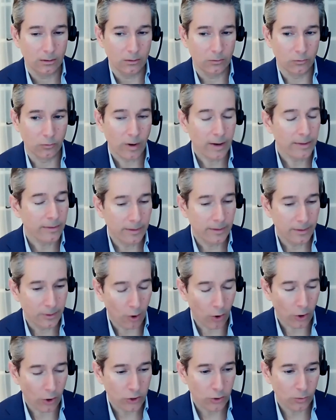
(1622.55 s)
rather than
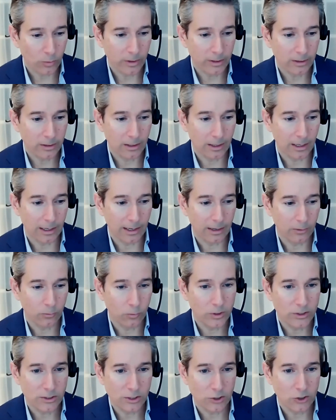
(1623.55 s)
arguing, I
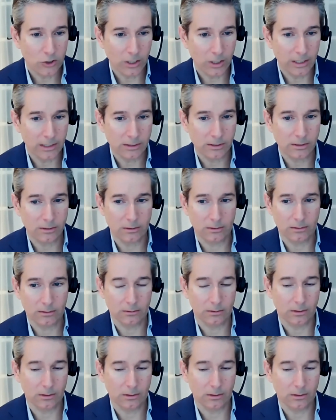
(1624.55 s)
would suggest